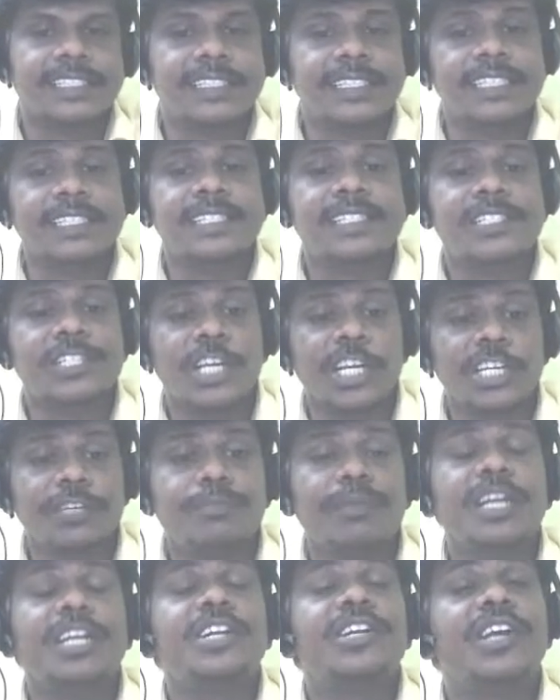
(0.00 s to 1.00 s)
this
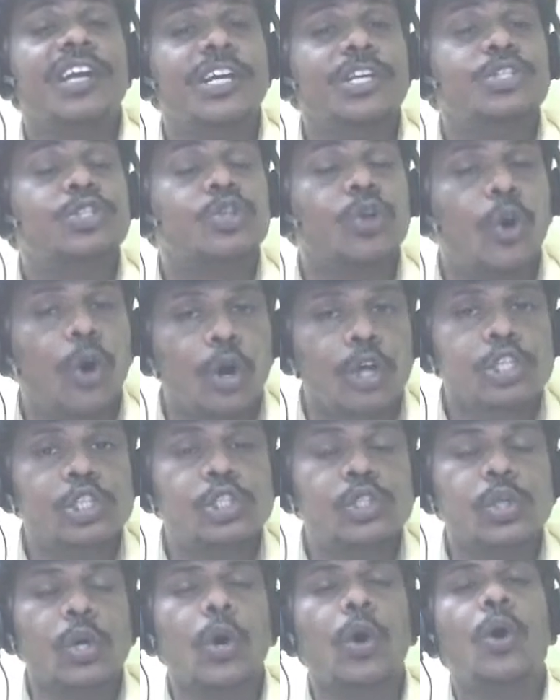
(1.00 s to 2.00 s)
statement is
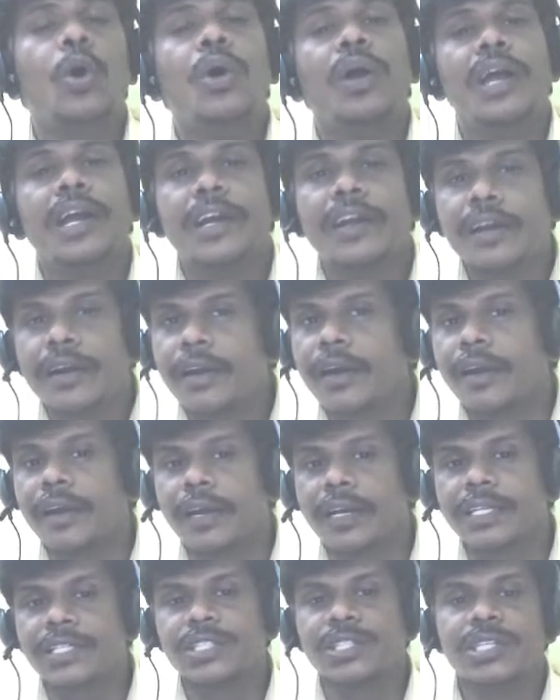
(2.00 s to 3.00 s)
also
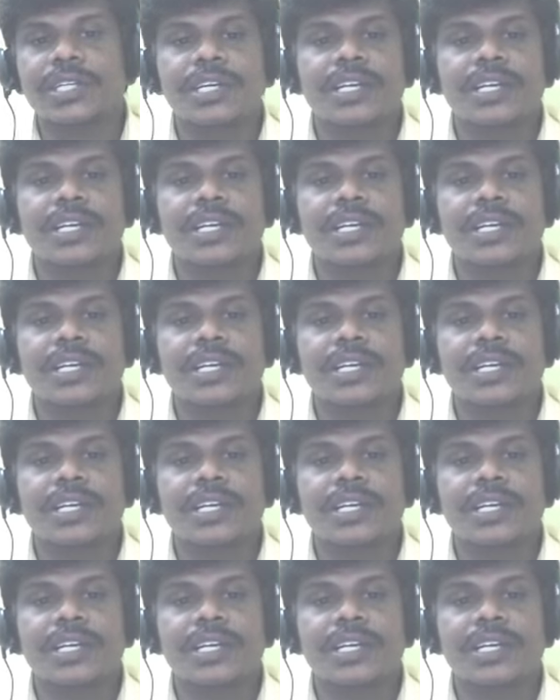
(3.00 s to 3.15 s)
correct.